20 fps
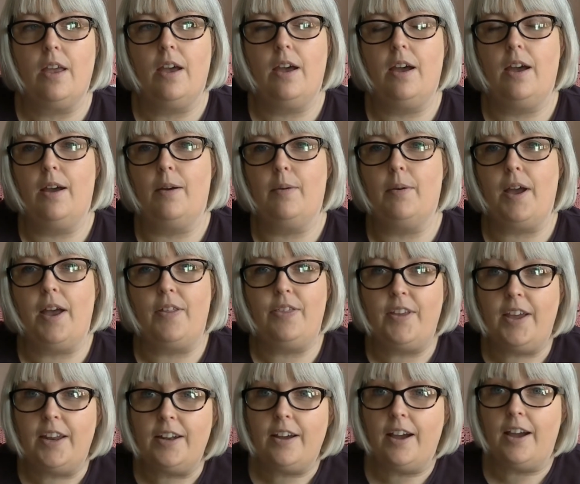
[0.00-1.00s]
Uh, and
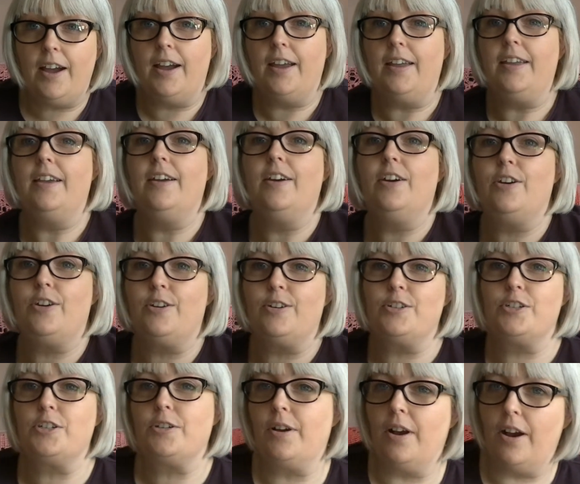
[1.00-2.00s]
then I
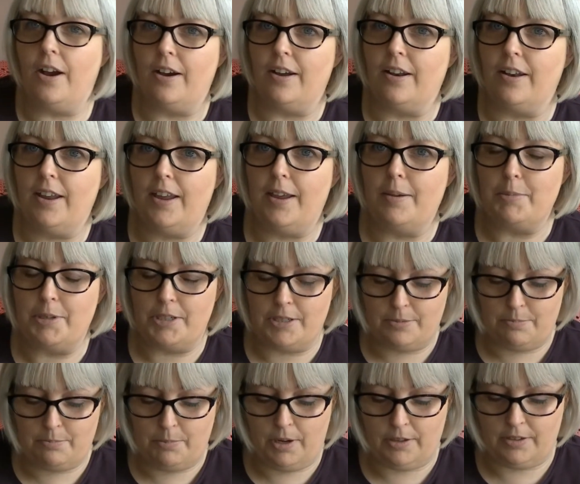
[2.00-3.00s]
heard on
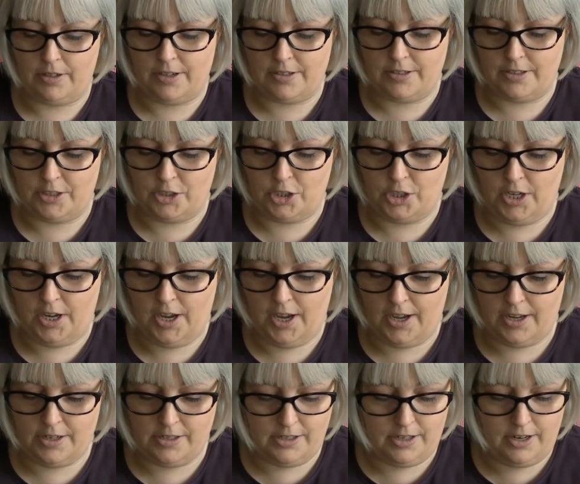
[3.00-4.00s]
Amy's podcast that she
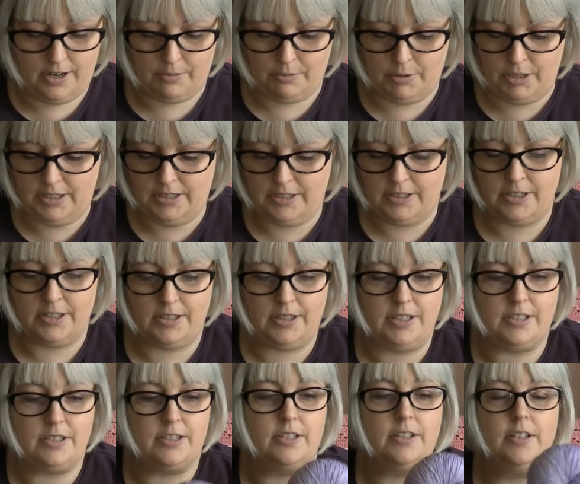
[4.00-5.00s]
had uh, released
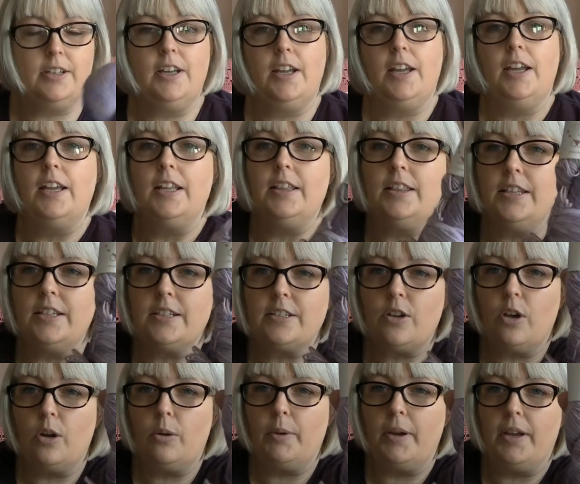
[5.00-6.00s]
this this
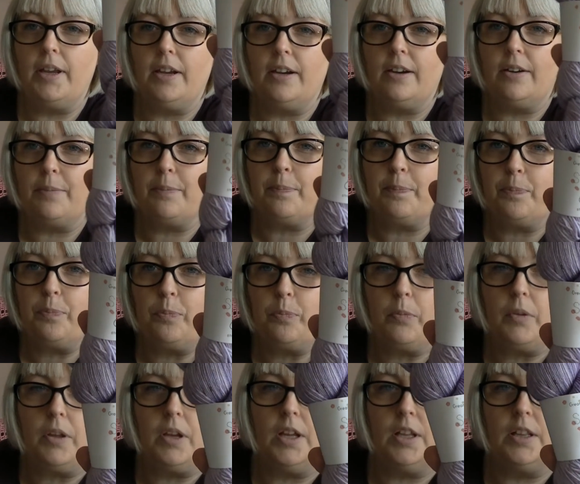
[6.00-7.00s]
colorway here,
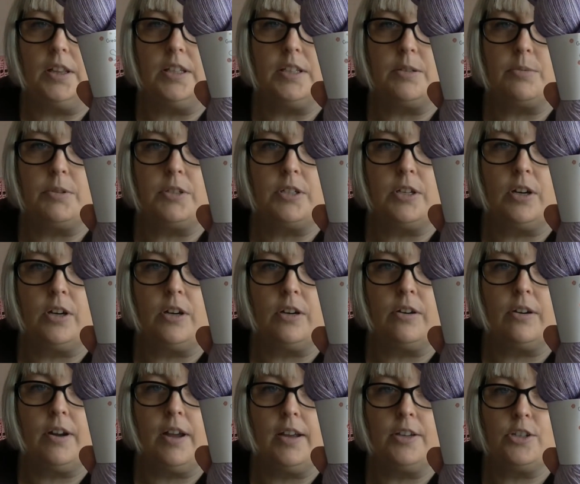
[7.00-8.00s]
and this was
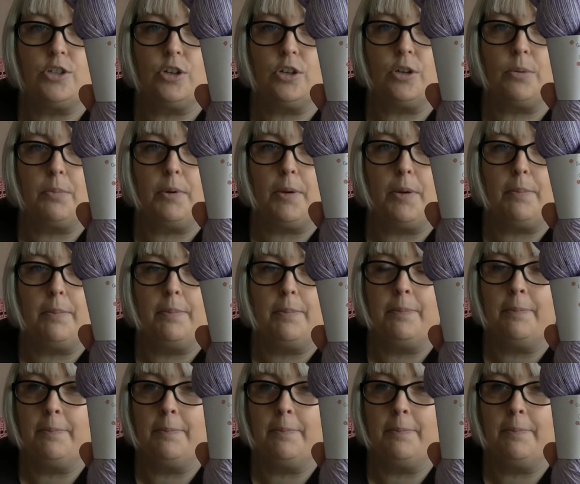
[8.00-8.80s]
her sugar plum